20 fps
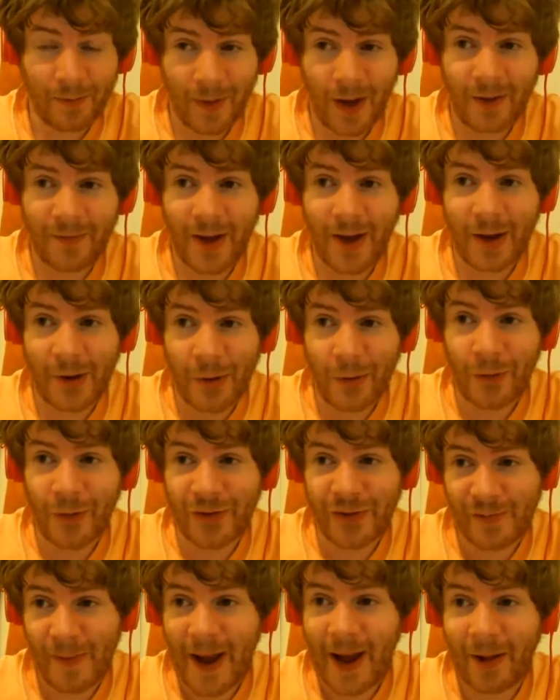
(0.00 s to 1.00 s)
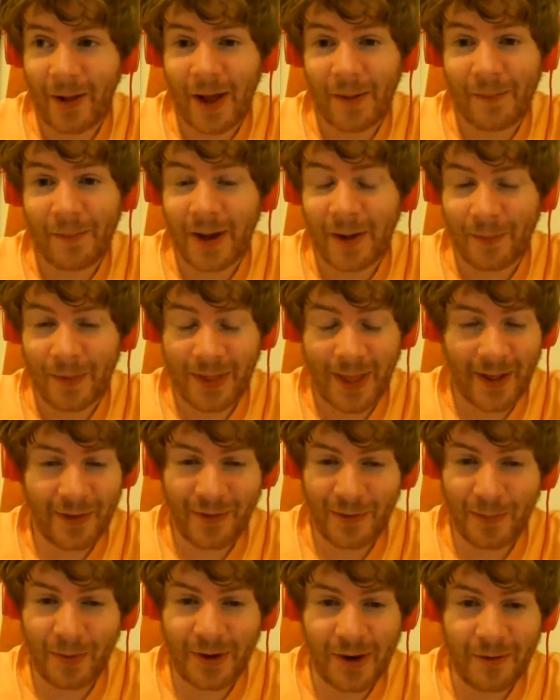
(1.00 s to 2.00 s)
I've had girls smile at
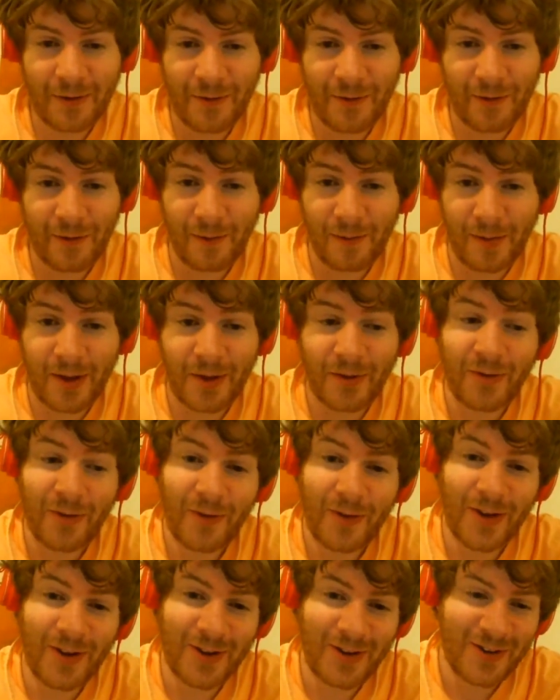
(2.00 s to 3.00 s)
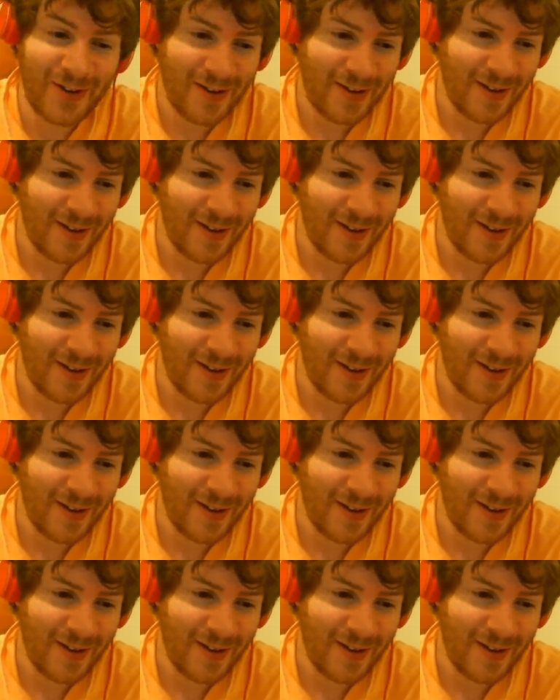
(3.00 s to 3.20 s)
me, but that's pretty different from this.